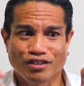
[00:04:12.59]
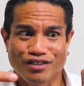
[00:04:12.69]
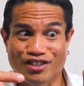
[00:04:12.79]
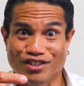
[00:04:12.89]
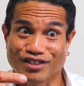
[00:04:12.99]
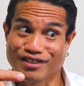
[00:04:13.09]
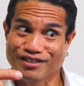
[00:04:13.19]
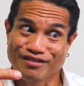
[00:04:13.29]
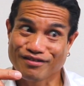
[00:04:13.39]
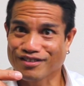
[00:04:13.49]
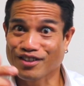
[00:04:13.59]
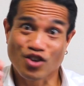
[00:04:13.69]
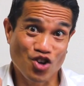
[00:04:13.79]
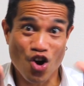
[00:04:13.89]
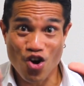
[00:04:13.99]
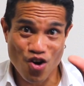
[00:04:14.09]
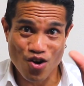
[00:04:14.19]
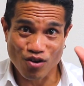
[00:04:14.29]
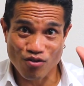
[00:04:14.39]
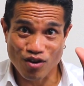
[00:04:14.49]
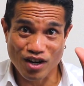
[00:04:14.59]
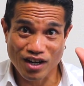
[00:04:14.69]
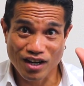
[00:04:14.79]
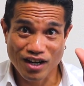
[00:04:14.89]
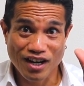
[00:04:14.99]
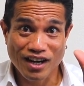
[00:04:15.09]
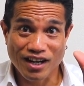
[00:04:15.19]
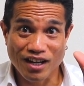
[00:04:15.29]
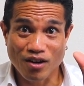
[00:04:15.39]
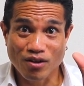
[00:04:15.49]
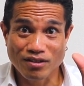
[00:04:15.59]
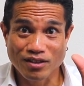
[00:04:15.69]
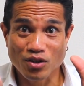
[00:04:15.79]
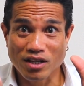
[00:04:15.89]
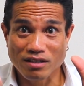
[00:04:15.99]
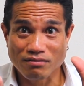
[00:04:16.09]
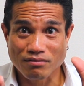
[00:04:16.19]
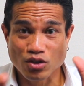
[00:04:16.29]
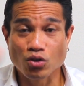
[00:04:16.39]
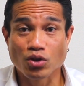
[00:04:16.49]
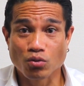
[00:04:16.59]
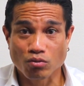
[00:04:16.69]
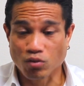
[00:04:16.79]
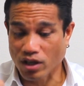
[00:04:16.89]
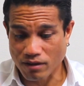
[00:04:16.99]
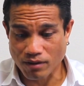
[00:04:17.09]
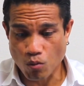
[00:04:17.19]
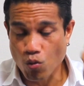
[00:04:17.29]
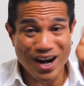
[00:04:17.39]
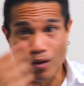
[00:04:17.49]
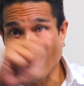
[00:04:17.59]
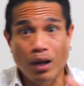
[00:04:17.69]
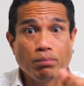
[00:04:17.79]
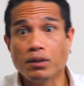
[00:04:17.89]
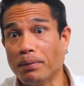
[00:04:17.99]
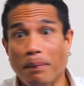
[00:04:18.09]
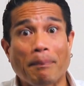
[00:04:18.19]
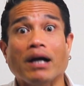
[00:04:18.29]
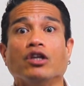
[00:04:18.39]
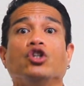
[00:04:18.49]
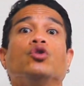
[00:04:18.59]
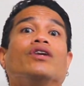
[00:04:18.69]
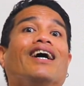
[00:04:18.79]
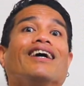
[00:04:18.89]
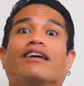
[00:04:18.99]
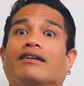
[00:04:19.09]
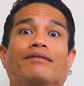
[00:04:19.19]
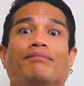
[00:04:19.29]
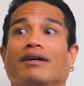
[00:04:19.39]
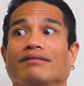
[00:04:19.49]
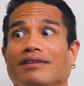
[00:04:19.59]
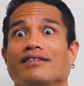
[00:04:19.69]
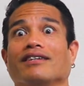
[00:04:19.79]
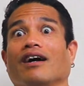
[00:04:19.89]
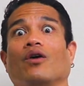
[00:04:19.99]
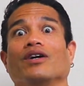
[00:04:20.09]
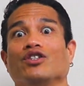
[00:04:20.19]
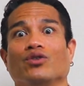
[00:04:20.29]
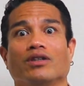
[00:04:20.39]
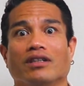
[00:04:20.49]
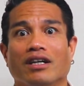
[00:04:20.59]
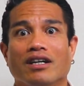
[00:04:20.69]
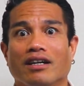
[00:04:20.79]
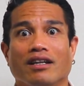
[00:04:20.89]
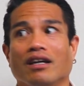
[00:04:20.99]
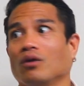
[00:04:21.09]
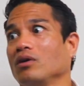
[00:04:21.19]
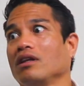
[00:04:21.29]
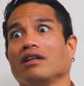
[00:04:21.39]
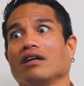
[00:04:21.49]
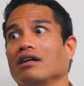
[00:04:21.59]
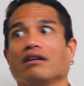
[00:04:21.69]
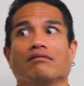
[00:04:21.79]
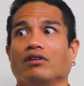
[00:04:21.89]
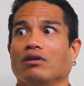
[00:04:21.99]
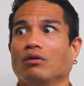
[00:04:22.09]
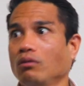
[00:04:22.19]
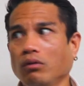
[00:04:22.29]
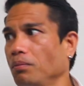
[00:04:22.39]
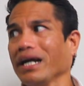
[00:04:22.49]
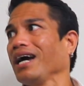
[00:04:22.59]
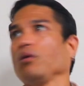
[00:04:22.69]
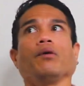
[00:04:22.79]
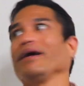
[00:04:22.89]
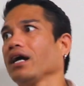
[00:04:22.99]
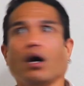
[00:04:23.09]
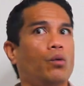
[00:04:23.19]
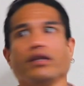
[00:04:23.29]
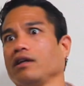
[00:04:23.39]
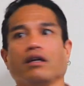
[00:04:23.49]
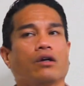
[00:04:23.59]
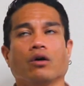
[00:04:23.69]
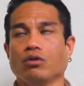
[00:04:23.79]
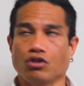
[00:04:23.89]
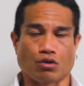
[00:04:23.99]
it's gone, alright? Now you can do whatever you like, but that's how I do it. Now when they're, you know, oh my god, where did it go?